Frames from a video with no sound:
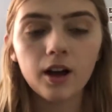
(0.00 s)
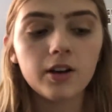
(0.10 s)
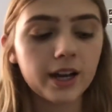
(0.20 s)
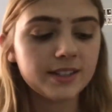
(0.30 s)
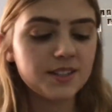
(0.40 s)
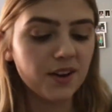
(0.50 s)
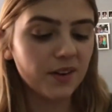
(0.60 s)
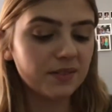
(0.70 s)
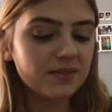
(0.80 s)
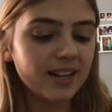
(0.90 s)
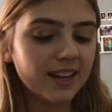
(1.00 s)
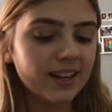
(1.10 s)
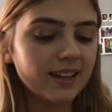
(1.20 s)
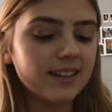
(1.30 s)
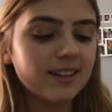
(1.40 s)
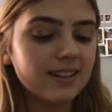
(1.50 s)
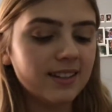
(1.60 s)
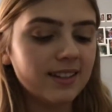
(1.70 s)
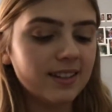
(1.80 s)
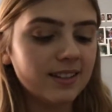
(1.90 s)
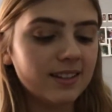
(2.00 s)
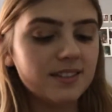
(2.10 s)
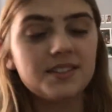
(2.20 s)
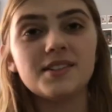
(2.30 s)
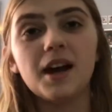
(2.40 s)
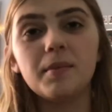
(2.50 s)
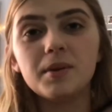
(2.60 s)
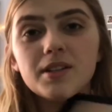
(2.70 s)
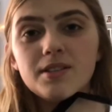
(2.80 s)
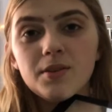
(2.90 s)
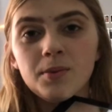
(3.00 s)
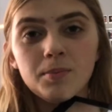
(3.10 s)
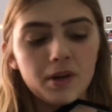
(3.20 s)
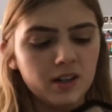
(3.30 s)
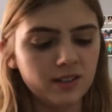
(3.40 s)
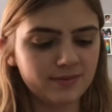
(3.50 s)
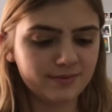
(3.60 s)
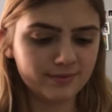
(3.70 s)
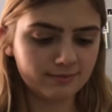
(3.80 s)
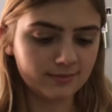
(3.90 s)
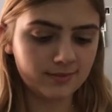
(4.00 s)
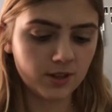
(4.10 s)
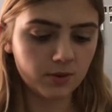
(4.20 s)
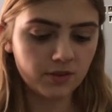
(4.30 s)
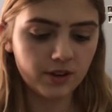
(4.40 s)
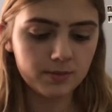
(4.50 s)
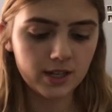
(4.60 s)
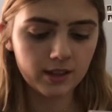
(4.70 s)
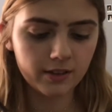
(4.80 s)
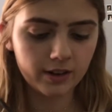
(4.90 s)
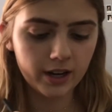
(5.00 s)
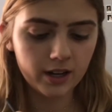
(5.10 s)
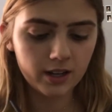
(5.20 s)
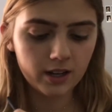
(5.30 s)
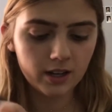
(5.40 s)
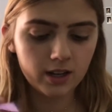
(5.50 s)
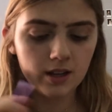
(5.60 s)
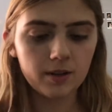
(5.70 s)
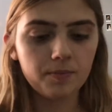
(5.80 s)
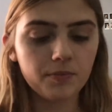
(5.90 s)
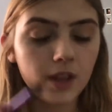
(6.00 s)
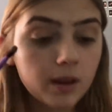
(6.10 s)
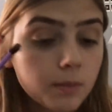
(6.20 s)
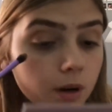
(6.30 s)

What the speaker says: Okay, so I'm taking Cypress Umber, don't know if I'm saying that right, and